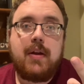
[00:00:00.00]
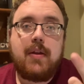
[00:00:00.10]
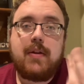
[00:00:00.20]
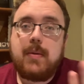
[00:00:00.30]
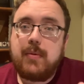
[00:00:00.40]

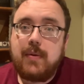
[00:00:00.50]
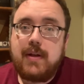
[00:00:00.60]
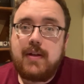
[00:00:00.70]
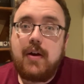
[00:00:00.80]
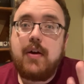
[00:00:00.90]
Although number 1
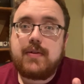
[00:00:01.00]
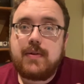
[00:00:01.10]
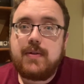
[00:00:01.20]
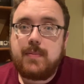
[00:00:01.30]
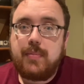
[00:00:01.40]
it also
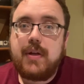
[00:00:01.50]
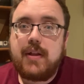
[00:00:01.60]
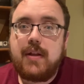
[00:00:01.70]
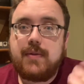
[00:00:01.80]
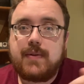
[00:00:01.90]
is pretty
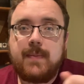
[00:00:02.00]
close.